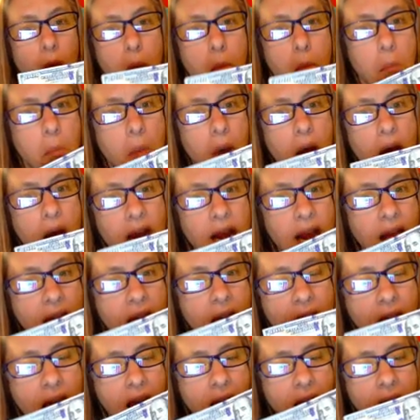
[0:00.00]

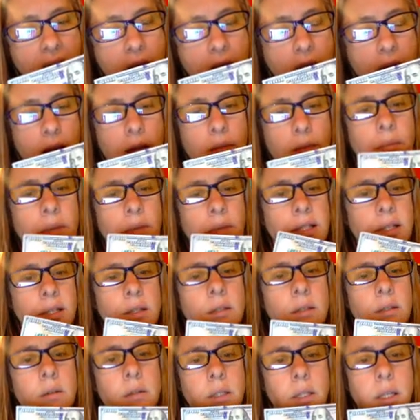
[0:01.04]
Money. My
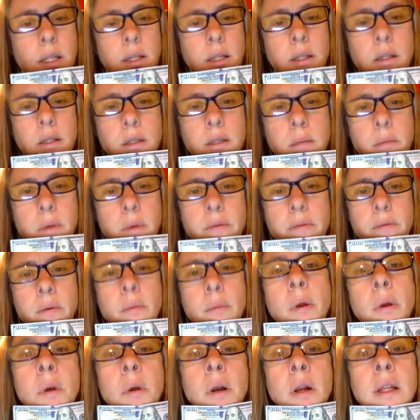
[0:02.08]
sister sent this to me for
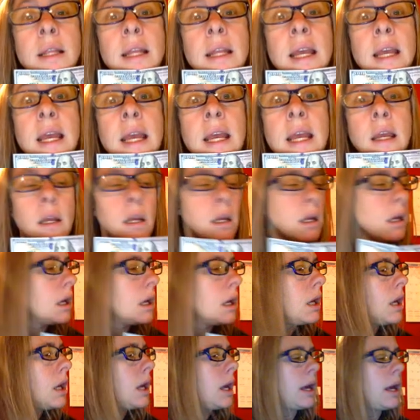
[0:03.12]
my birthday.
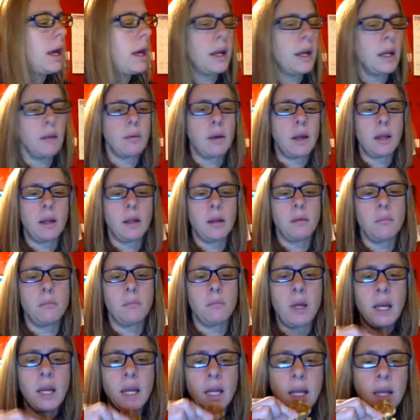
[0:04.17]
Anyway,
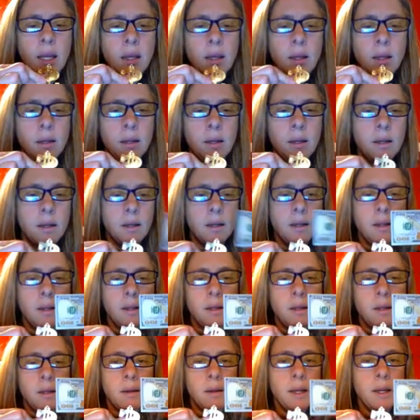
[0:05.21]
money.
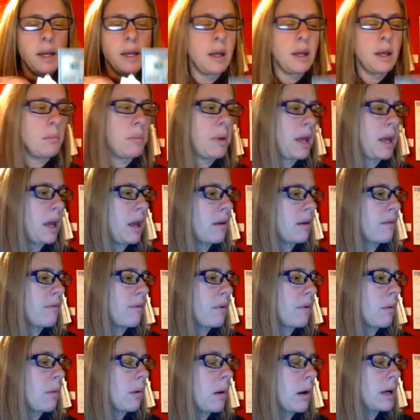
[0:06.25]
Okay, paying
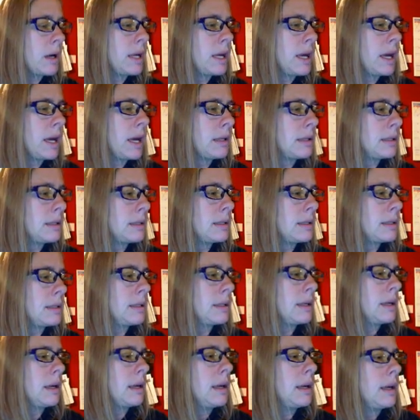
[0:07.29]
for war debts
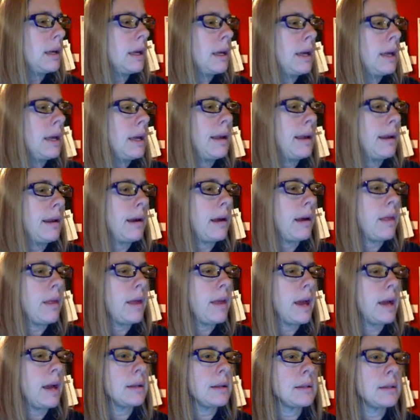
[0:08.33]
and all
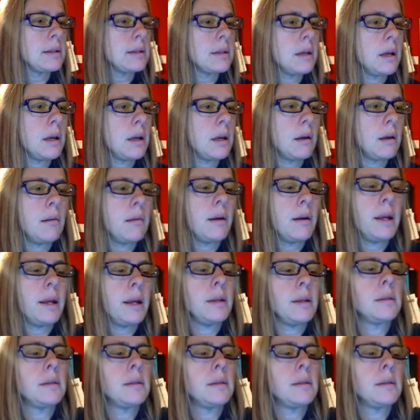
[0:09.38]
that. All right.